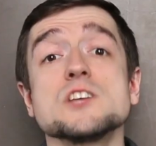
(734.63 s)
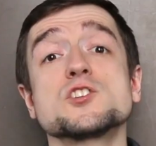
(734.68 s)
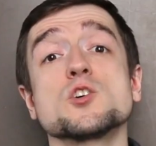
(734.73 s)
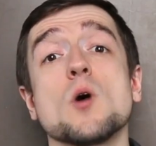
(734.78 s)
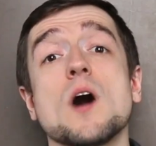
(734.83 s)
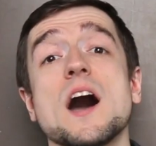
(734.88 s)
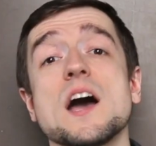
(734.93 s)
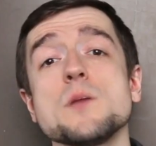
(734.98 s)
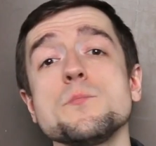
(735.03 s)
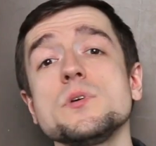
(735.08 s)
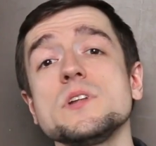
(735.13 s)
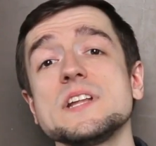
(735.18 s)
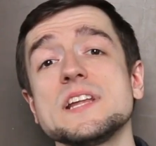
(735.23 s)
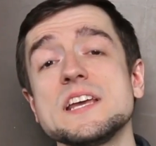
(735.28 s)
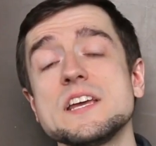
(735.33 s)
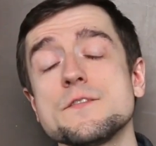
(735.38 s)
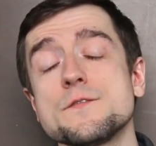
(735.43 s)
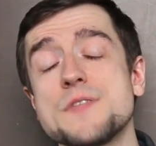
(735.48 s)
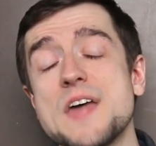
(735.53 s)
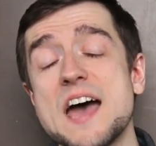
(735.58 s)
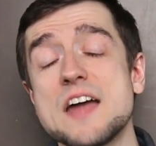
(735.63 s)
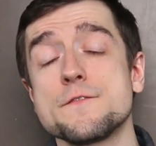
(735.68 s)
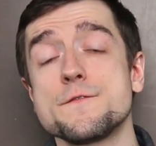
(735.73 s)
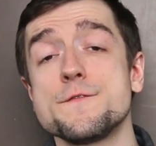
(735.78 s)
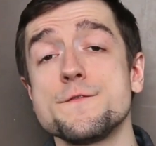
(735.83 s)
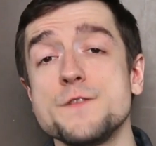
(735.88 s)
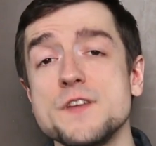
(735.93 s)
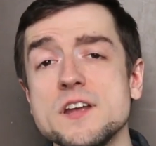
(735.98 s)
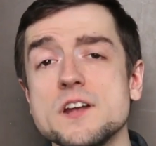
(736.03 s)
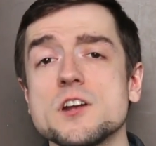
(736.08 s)
So I believe that
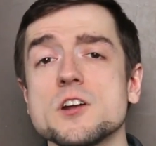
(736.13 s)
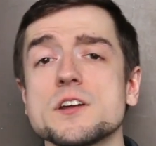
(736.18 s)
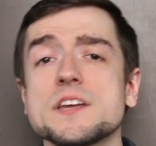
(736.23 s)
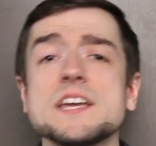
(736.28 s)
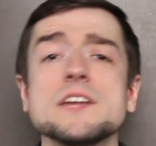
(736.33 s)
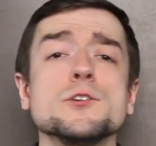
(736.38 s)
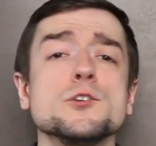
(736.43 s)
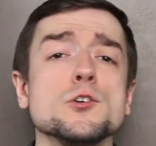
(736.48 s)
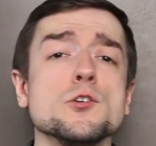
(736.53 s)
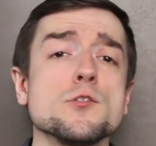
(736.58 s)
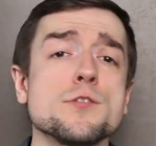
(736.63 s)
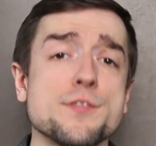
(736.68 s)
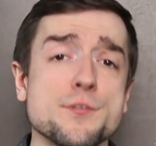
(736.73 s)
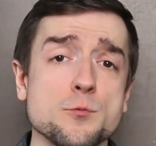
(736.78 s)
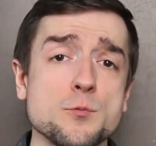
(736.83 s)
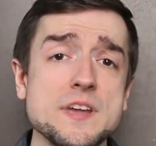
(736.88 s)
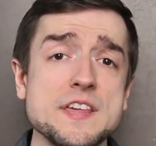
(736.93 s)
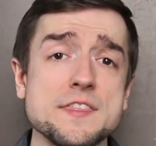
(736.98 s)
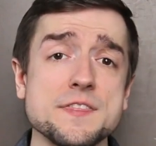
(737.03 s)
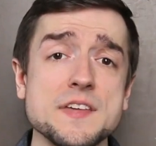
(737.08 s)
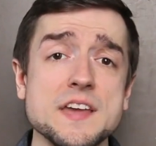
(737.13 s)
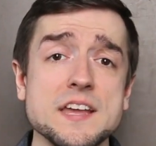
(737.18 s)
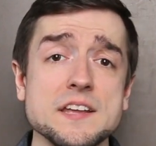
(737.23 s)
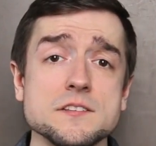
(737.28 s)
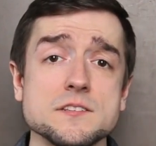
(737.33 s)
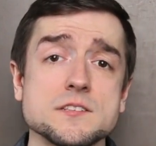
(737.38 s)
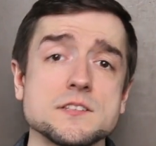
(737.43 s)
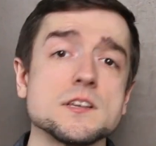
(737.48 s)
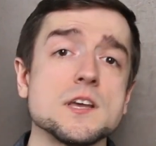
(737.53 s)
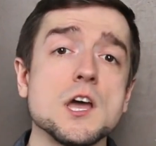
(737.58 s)
fear can do three
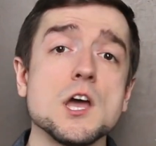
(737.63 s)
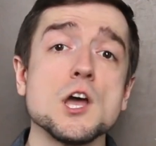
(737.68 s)
things.